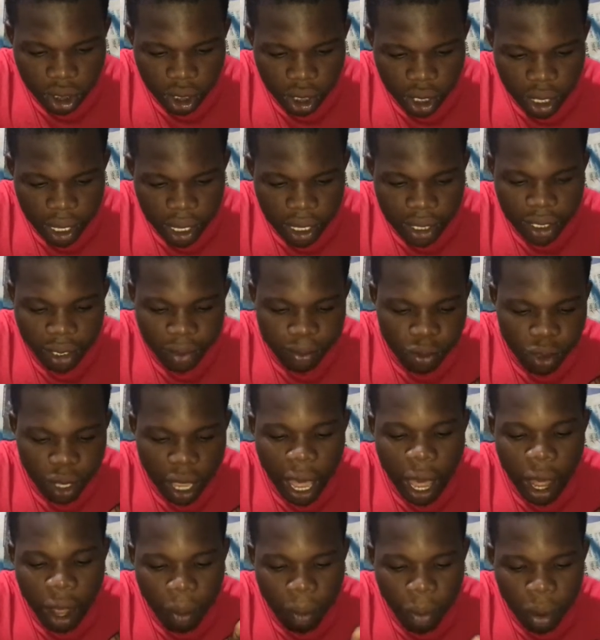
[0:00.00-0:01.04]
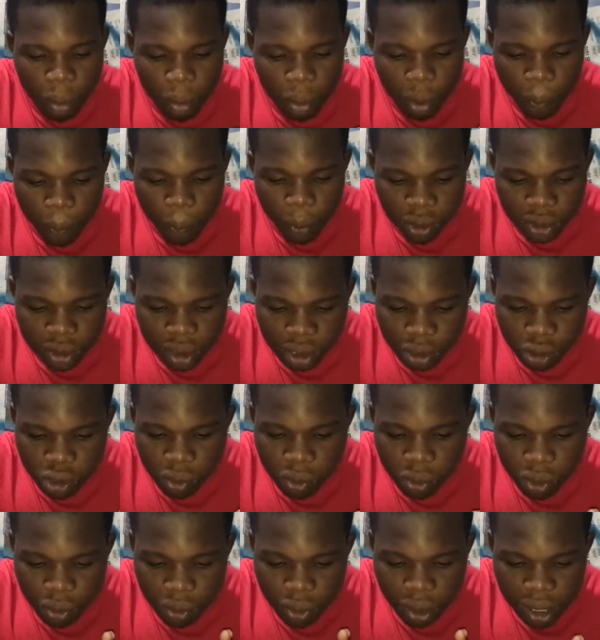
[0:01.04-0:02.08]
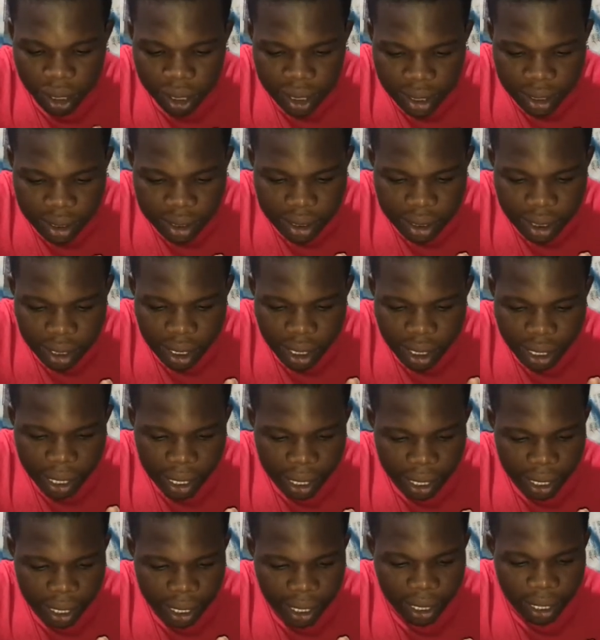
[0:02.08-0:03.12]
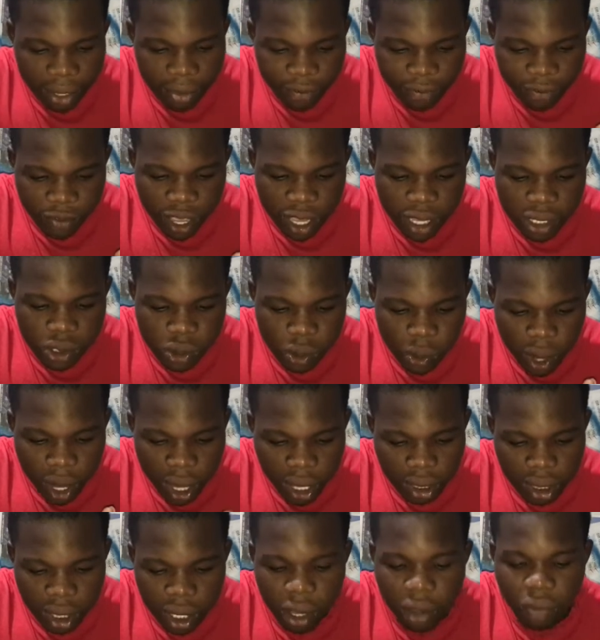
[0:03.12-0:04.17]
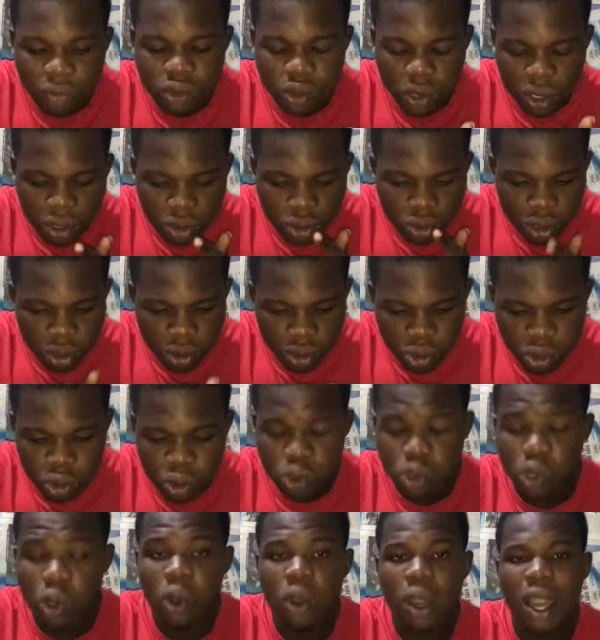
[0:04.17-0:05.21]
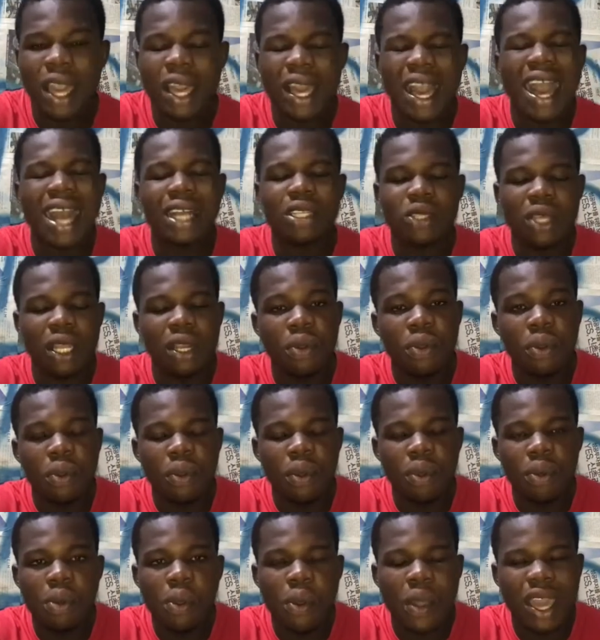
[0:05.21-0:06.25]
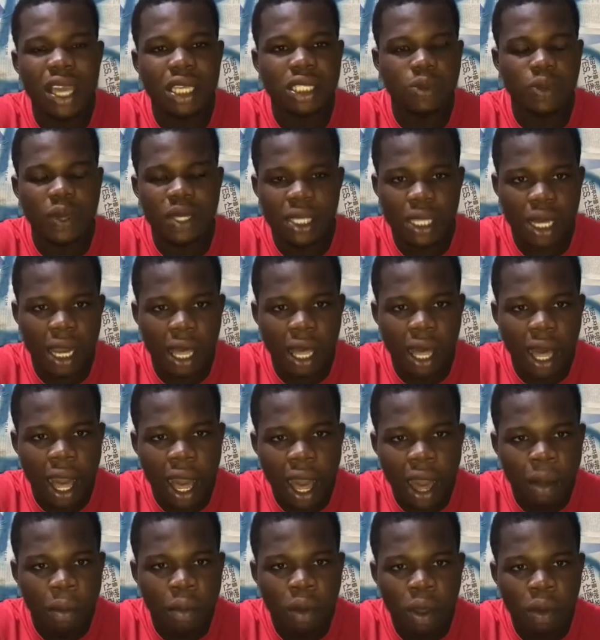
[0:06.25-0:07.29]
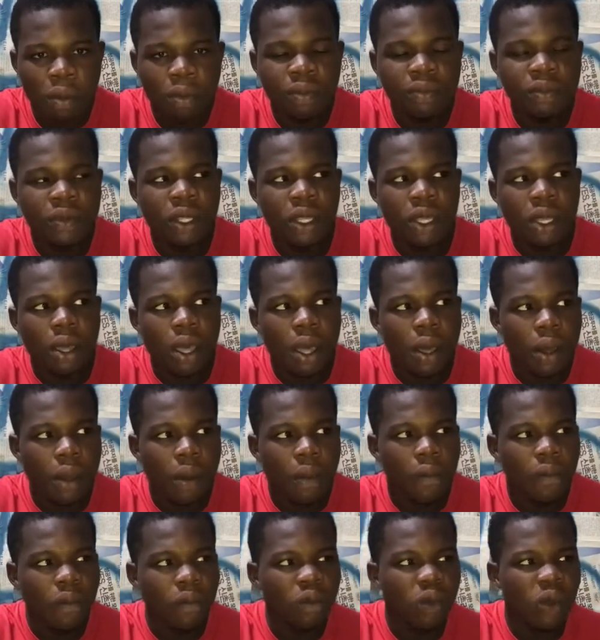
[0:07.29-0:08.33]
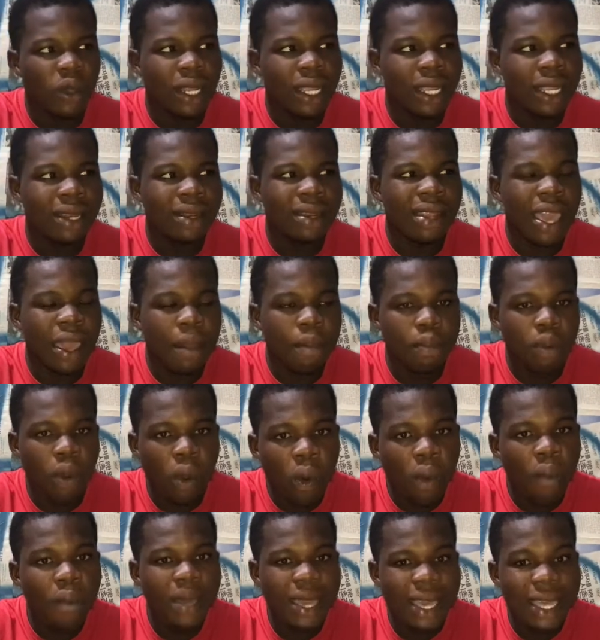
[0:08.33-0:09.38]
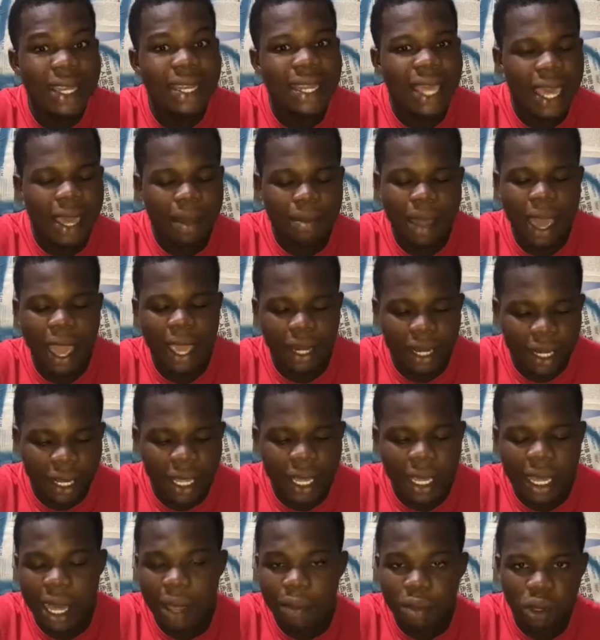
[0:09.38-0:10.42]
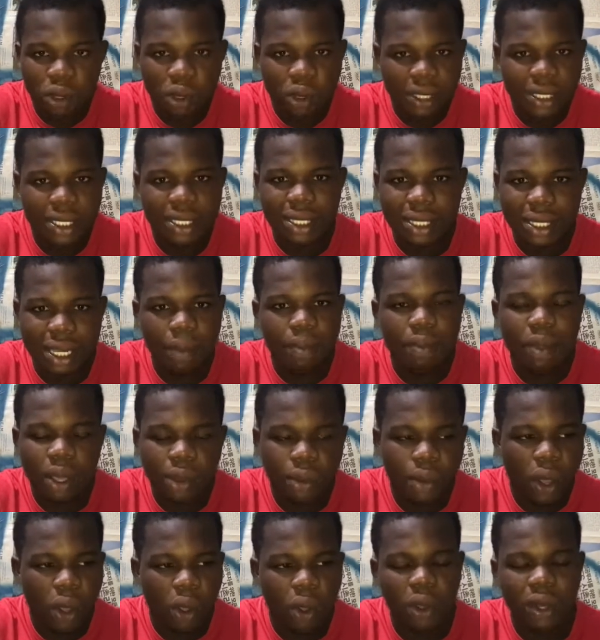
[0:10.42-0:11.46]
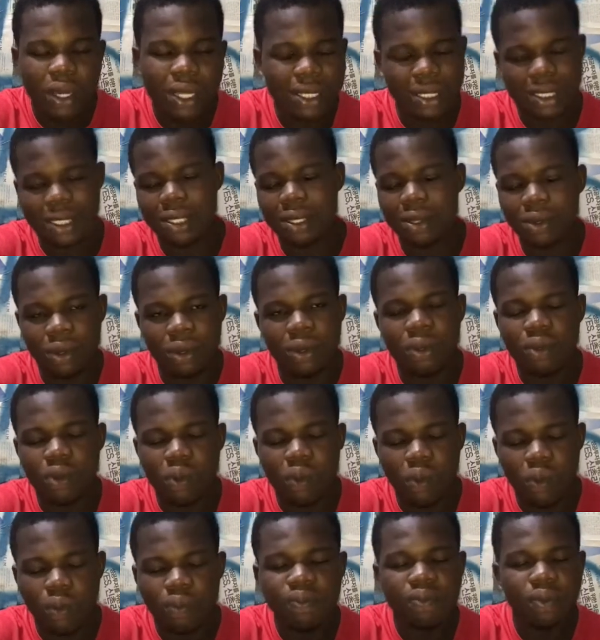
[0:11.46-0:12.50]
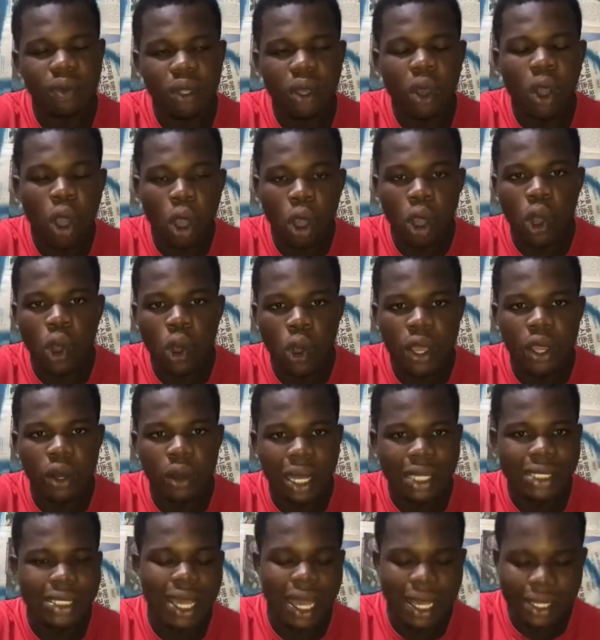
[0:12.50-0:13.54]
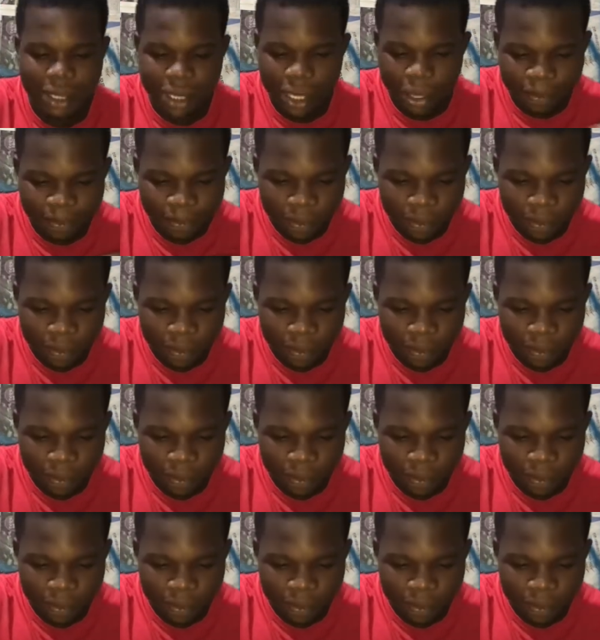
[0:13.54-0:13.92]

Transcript: debut album reported to be released in the first quarter of 2022. So actually we were expecting an album within April, May there, but it didn't come because the big record is still ongoing. What I see,